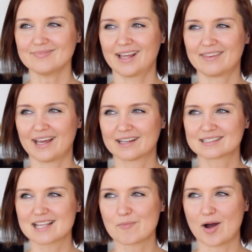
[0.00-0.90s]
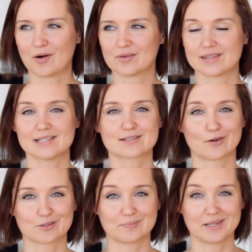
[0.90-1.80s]
And then somehow this
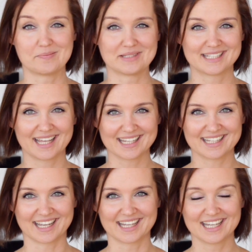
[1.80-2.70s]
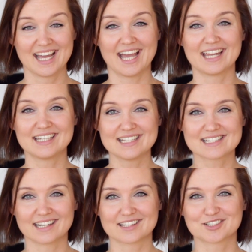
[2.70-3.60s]
got him thinking, and he
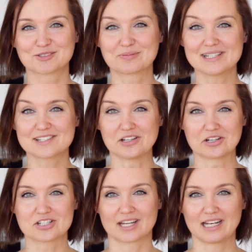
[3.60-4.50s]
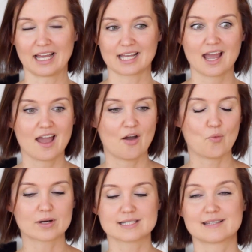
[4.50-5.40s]
started researching
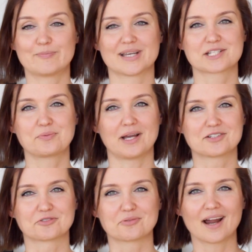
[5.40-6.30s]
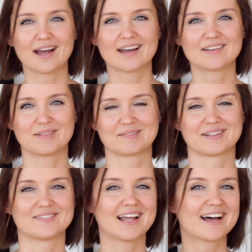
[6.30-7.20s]
what is the best way to run, blah
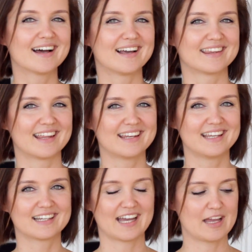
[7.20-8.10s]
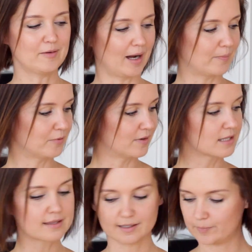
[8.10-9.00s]
blah blah, and then he came up
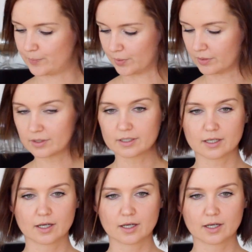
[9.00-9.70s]
with a book.